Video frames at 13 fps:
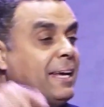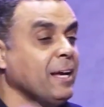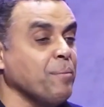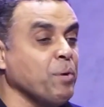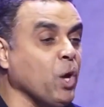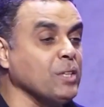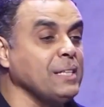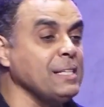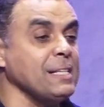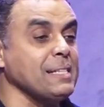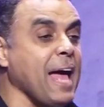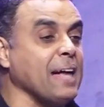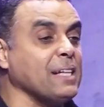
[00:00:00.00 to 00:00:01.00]
Because this
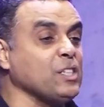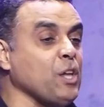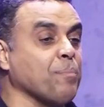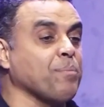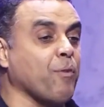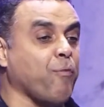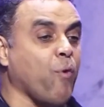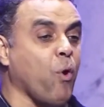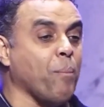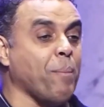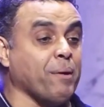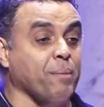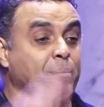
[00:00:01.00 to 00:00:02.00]
is Acts chapter 4.
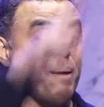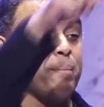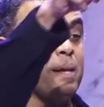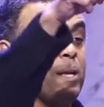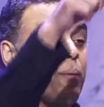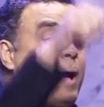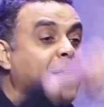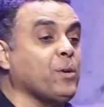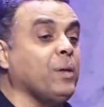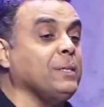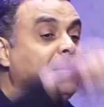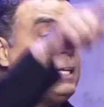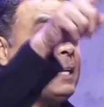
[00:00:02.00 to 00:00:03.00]
But remember, they were
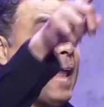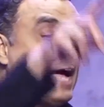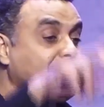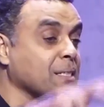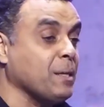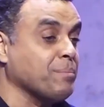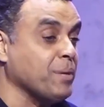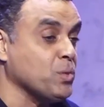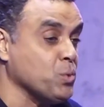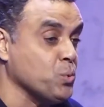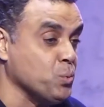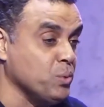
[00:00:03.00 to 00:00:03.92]
anointed in Acts chapter 2.